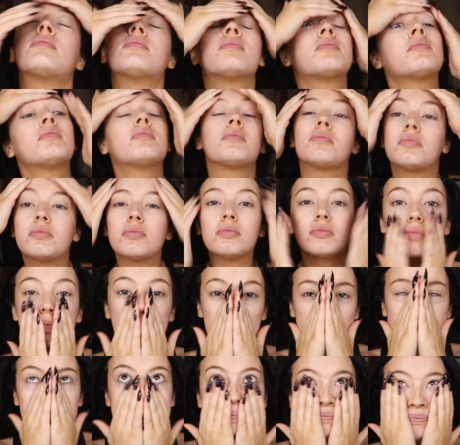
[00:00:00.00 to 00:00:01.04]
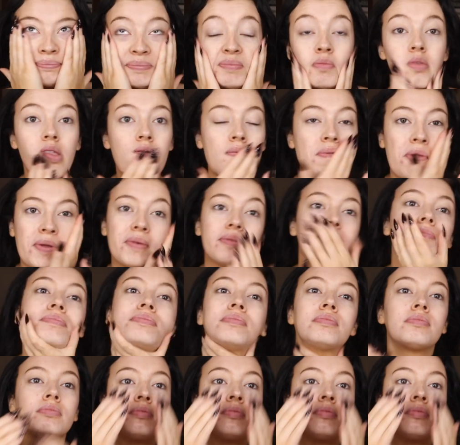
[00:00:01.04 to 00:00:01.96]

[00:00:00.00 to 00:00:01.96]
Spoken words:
Nothing is said.